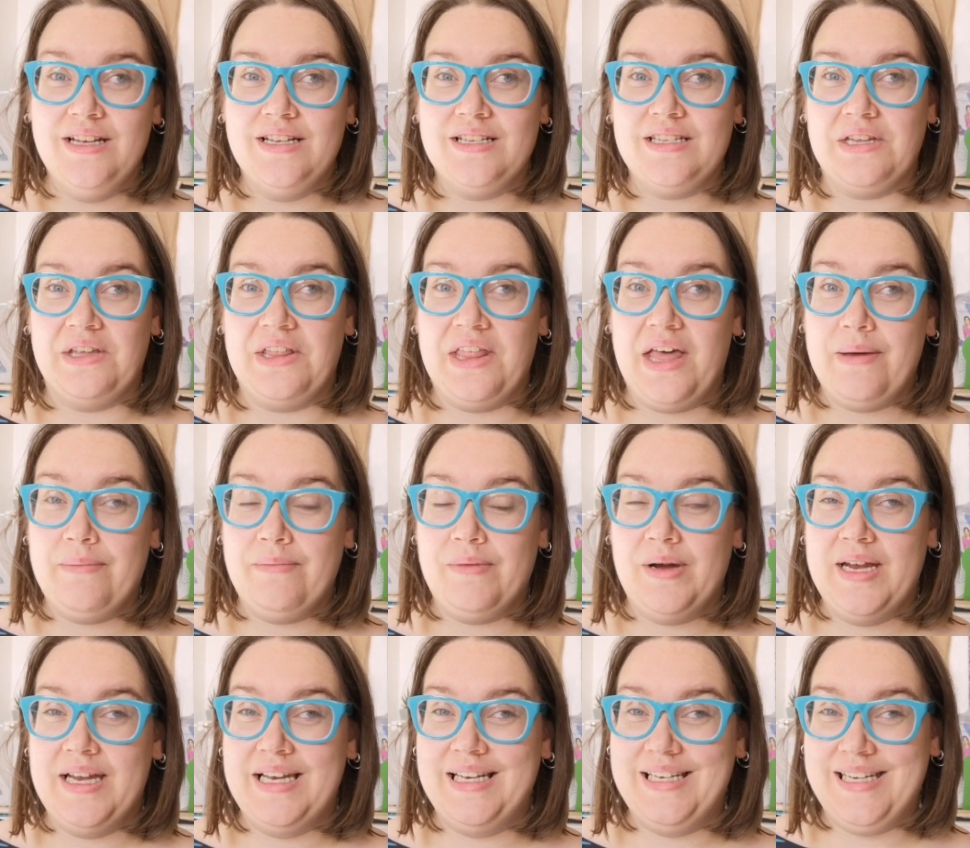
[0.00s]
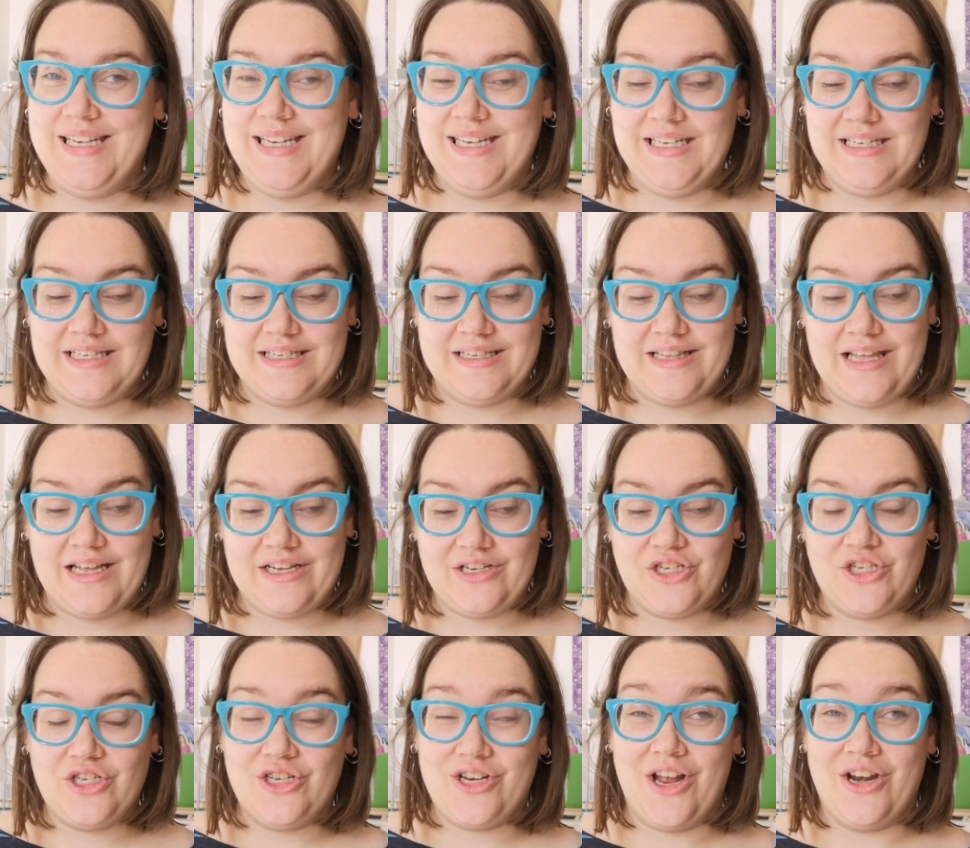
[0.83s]
So that might lead,
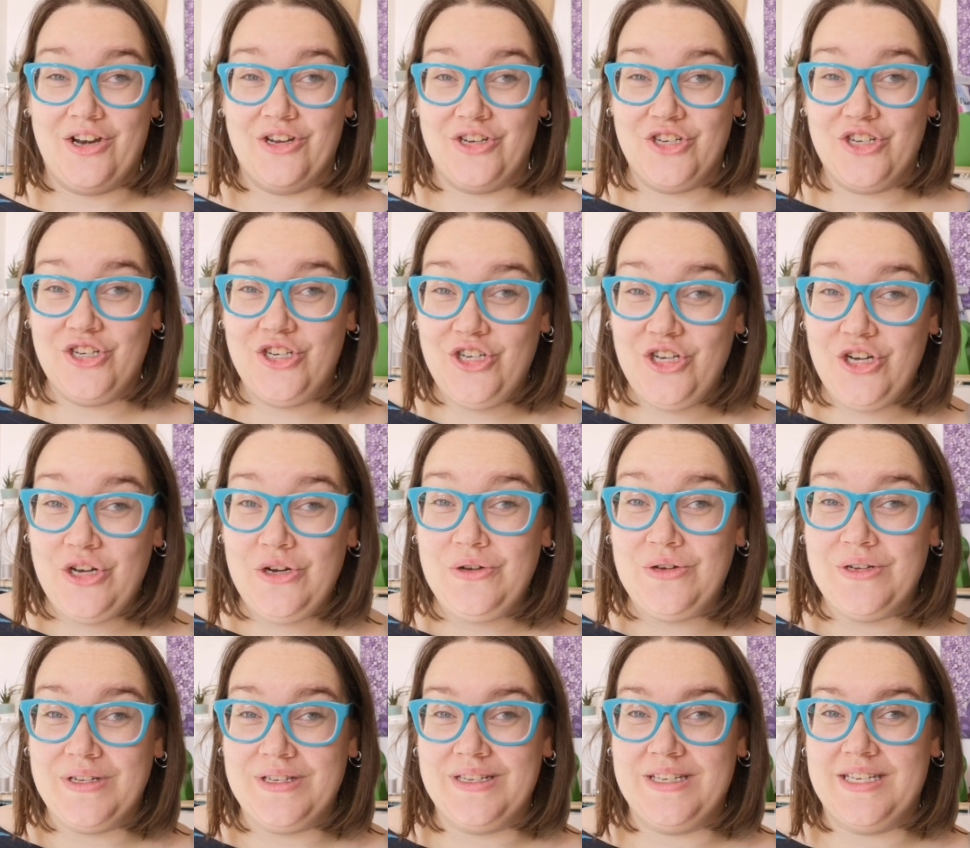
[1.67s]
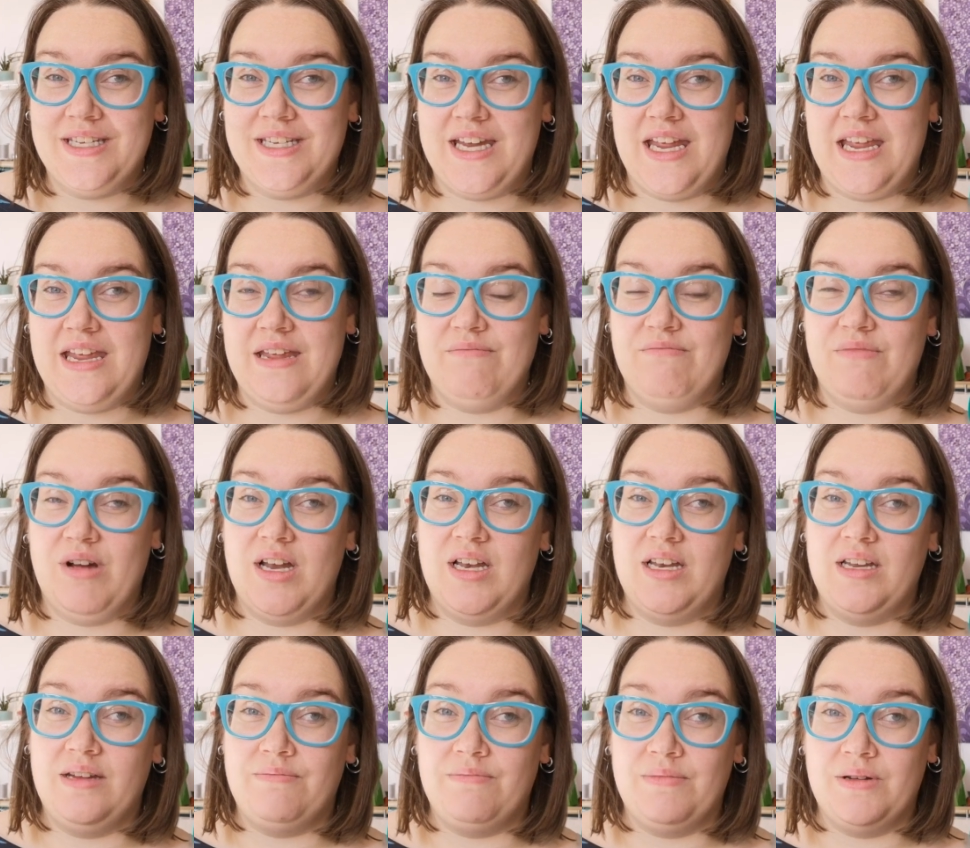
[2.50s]
that kind of student state
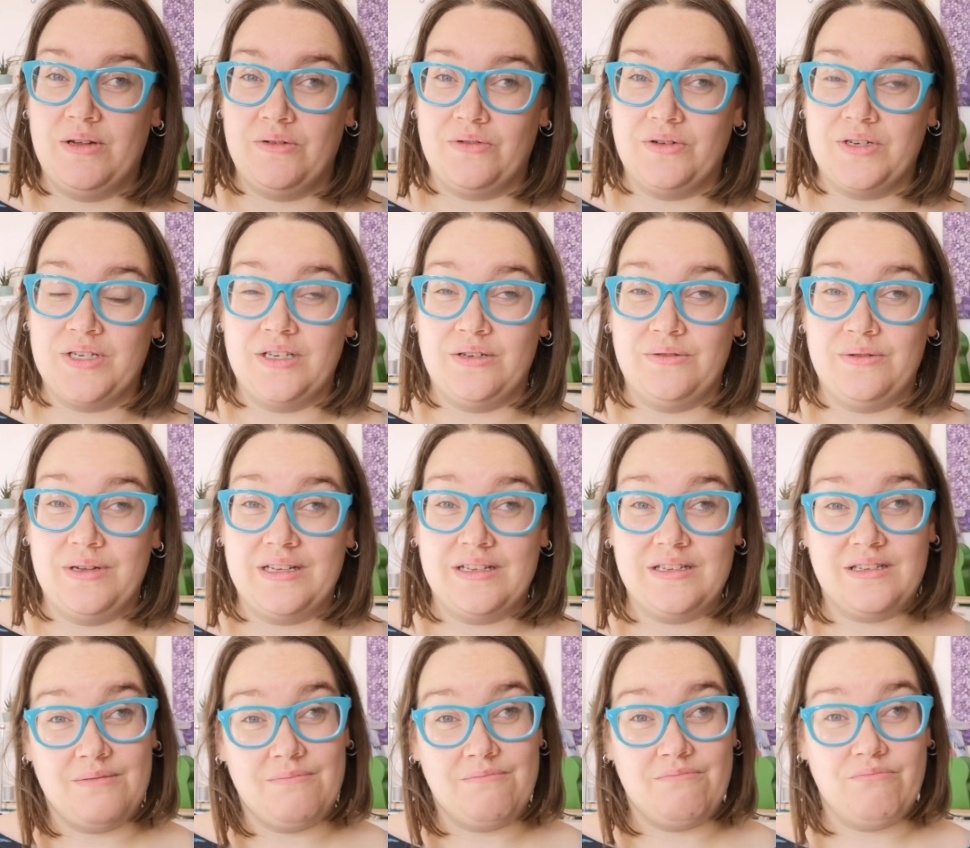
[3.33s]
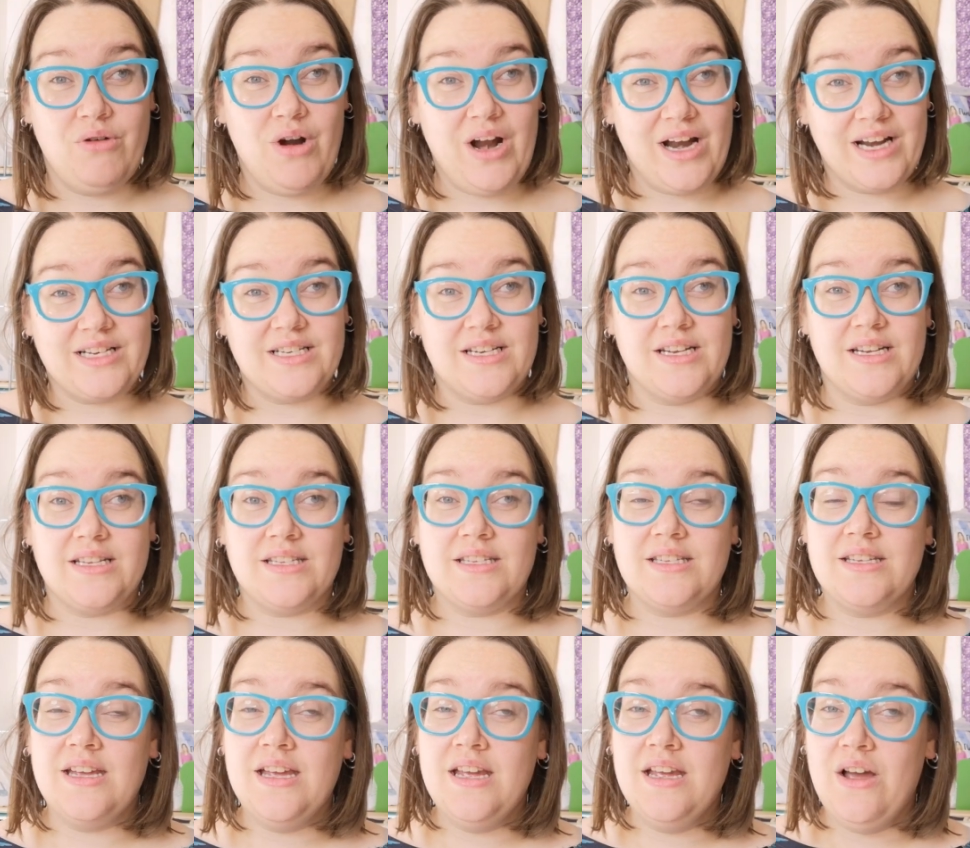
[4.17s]
might lead me on to doing some
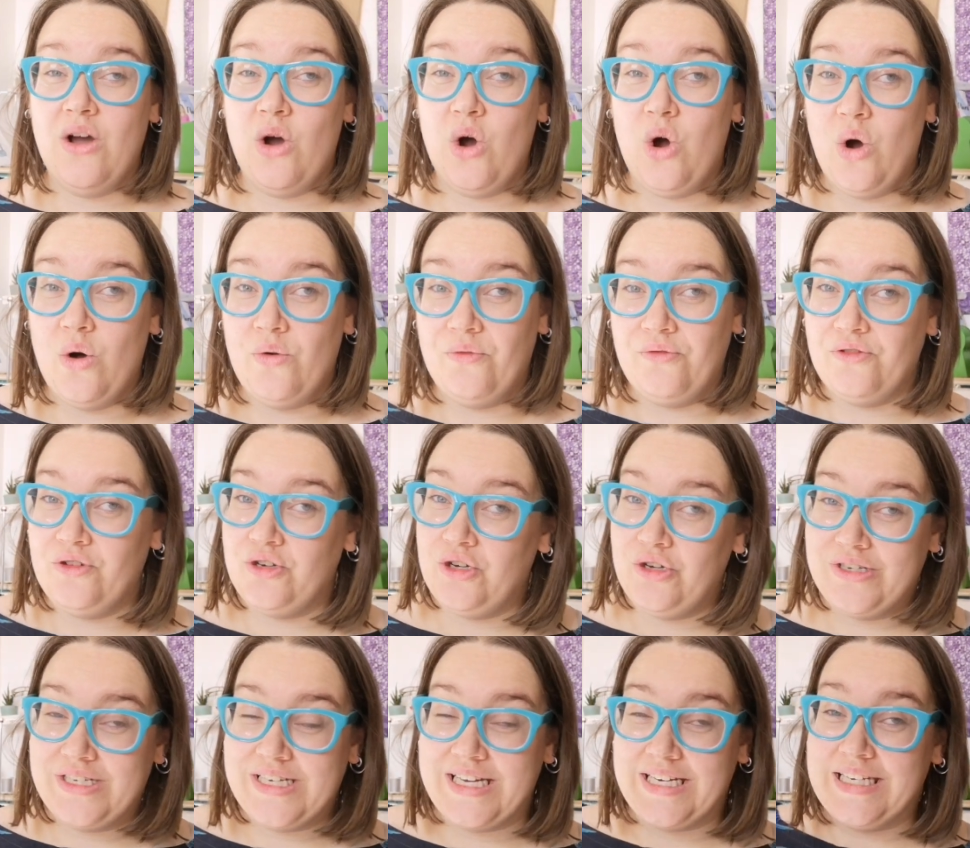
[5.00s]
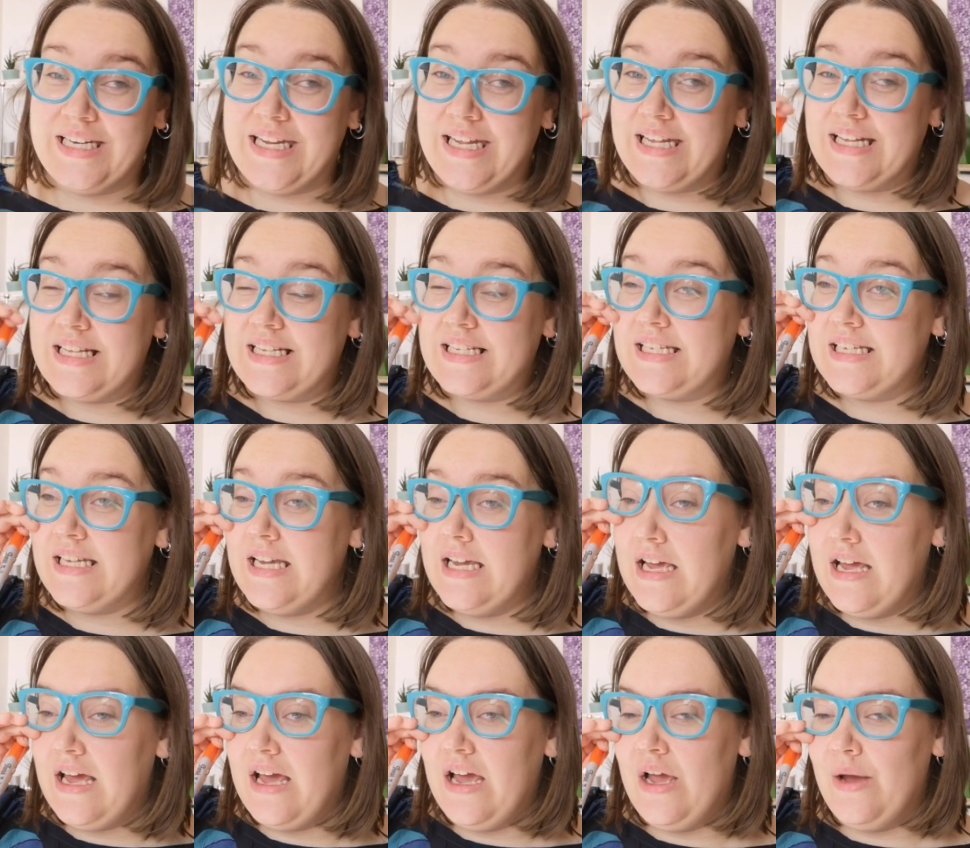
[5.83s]
practice of new techniques,
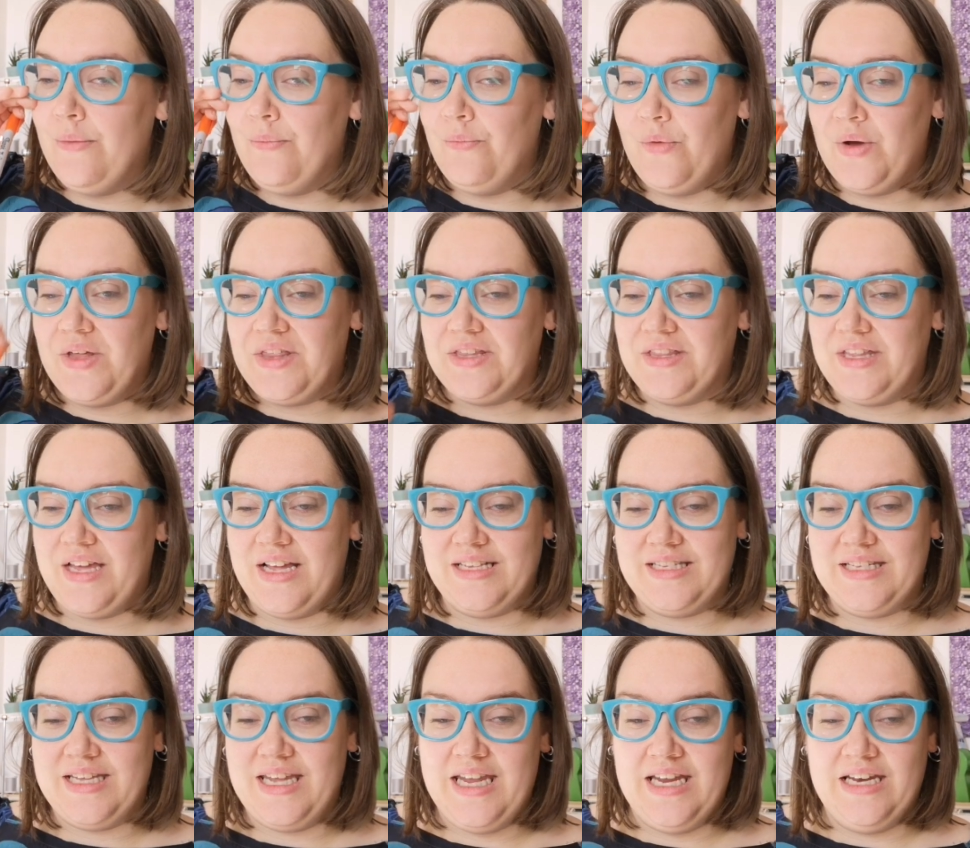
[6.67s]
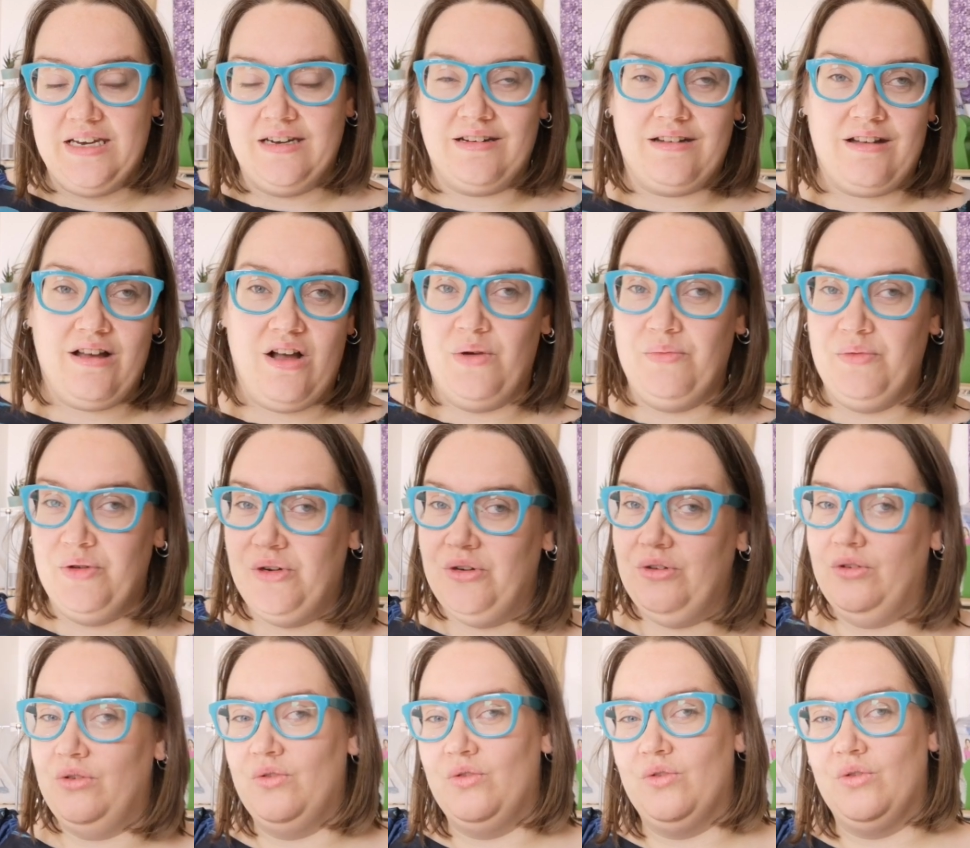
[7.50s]
whether that's in a
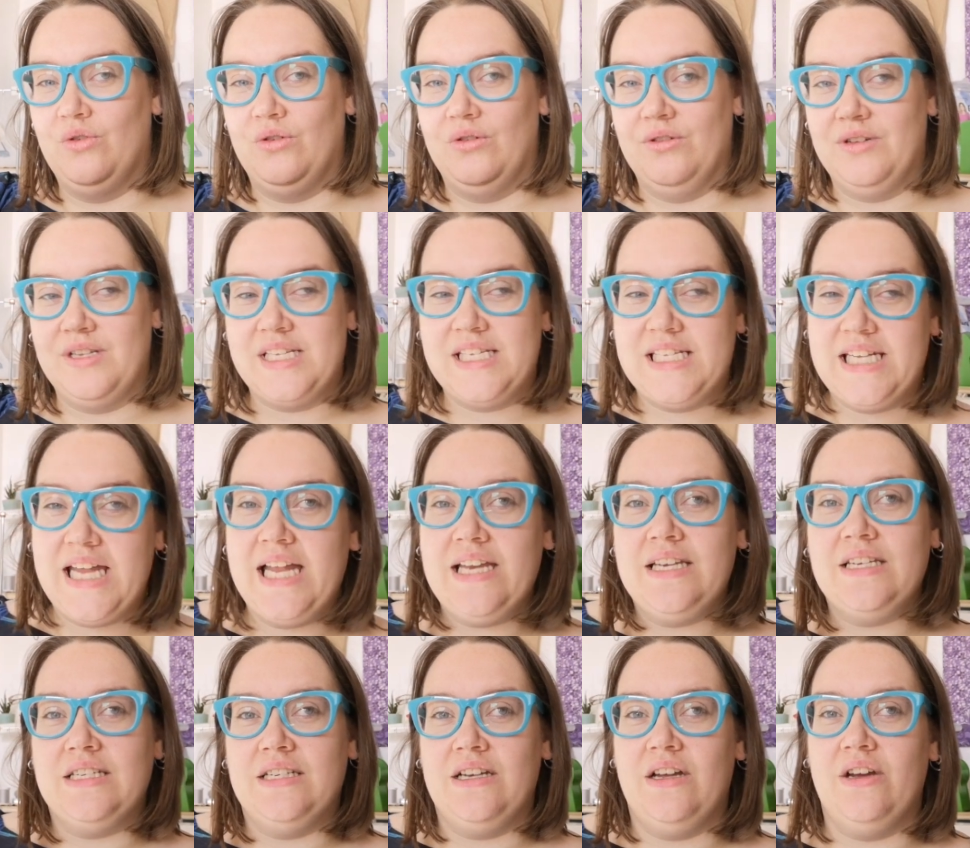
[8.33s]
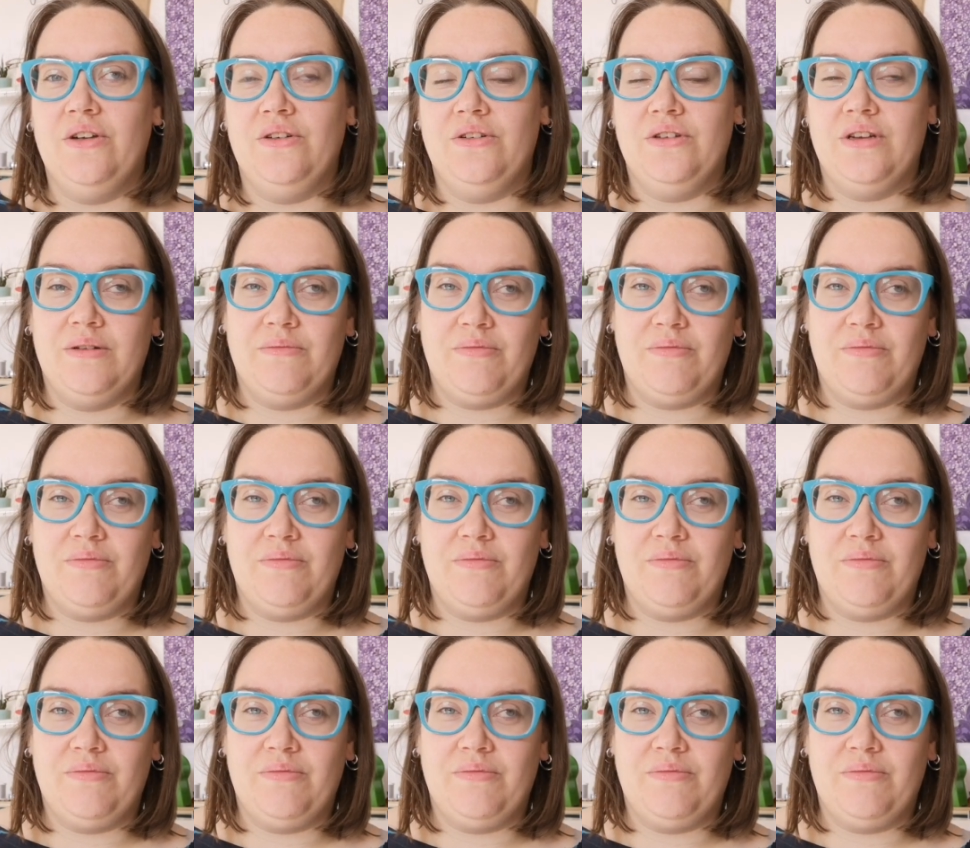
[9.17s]
garment or standalone.